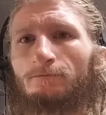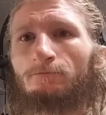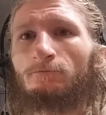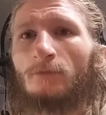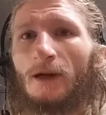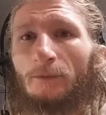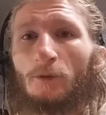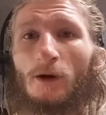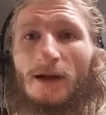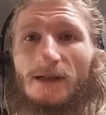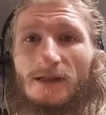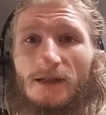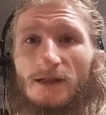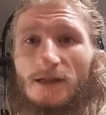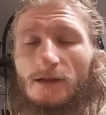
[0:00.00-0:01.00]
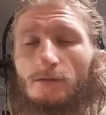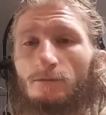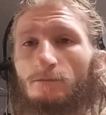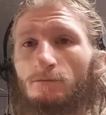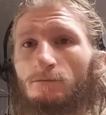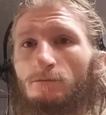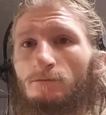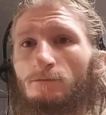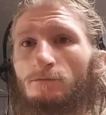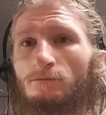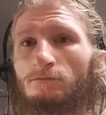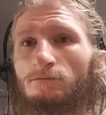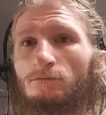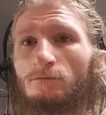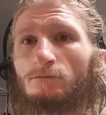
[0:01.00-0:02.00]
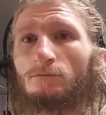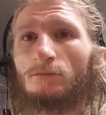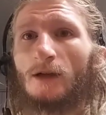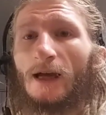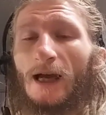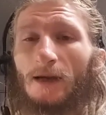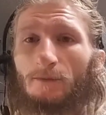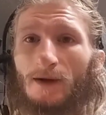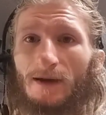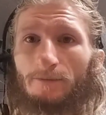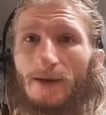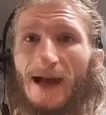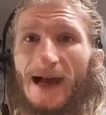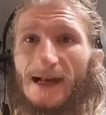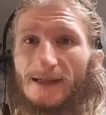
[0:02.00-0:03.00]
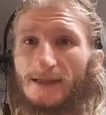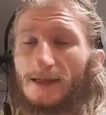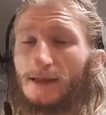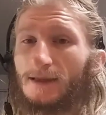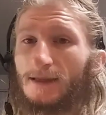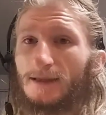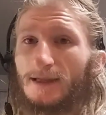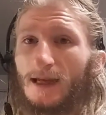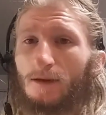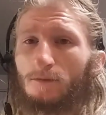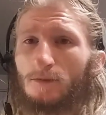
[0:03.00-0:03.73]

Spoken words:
my present and my past at the same